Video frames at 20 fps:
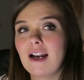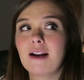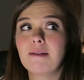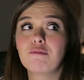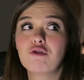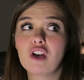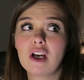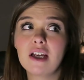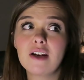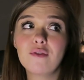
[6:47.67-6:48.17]
and
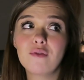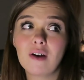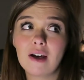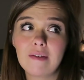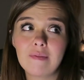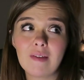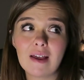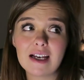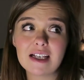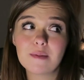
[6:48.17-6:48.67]
I'm trying to
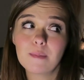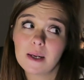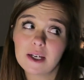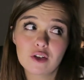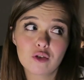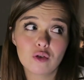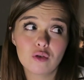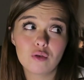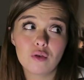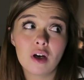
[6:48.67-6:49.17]
find that
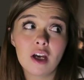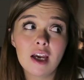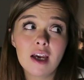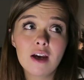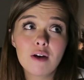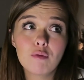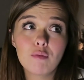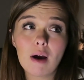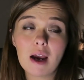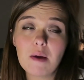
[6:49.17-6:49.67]
special
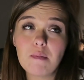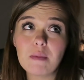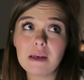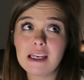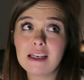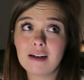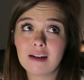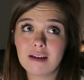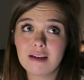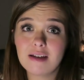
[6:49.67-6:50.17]

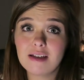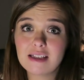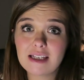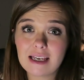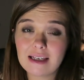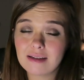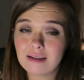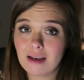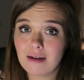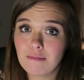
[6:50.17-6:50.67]
Ribena that
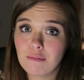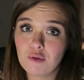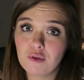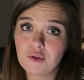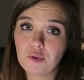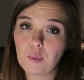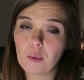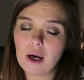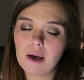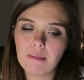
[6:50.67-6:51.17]
tastes like
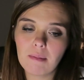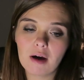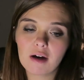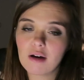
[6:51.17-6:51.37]
mulled wine,